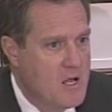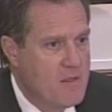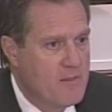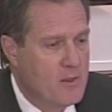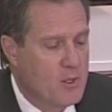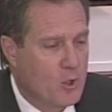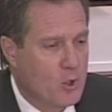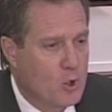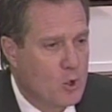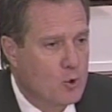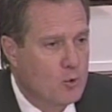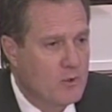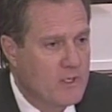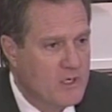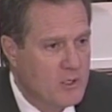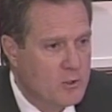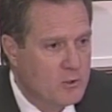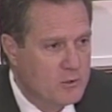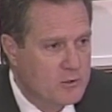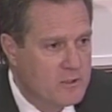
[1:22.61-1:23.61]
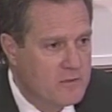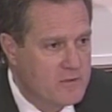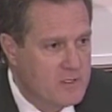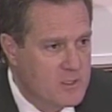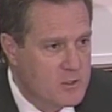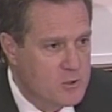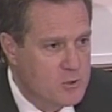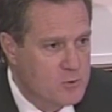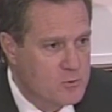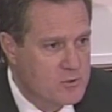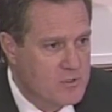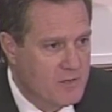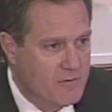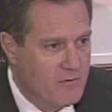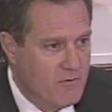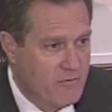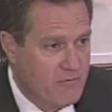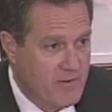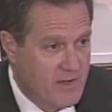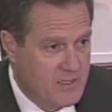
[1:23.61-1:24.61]
that are critical to the issues that
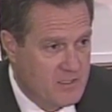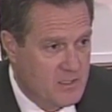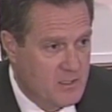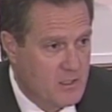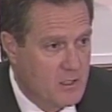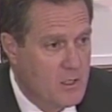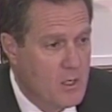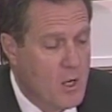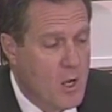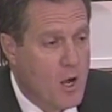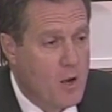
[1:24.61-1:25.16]
have affected